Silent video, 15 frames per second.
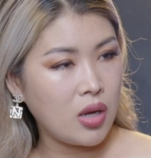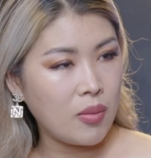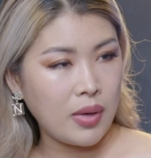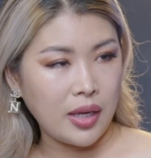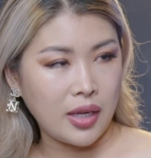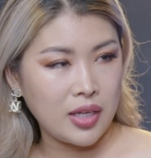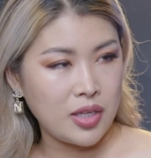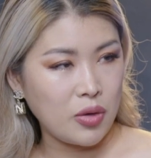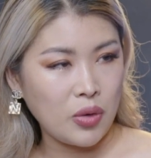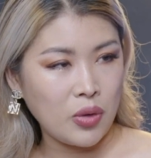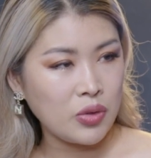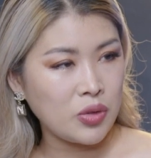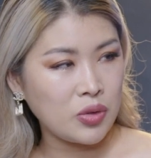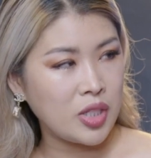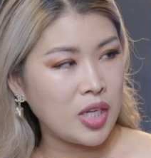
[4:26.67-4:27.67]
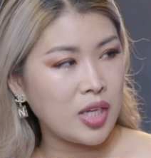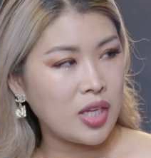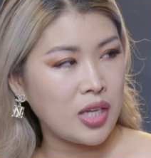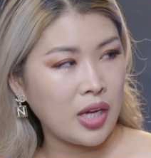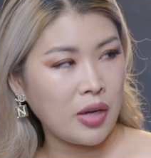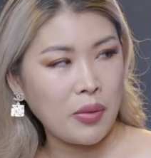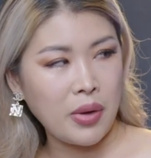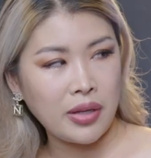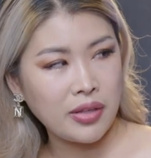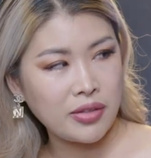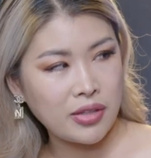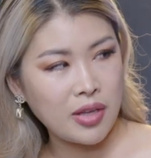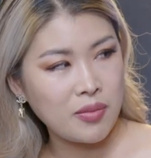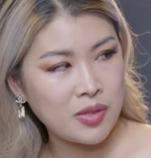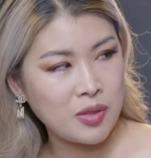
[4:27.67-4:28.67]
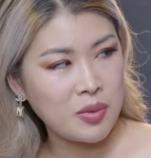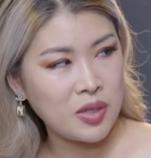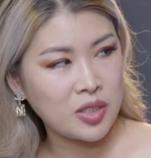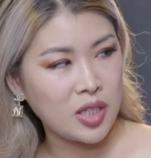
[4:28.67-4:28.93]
I'm like, you're also chinky. Like, we are the same species.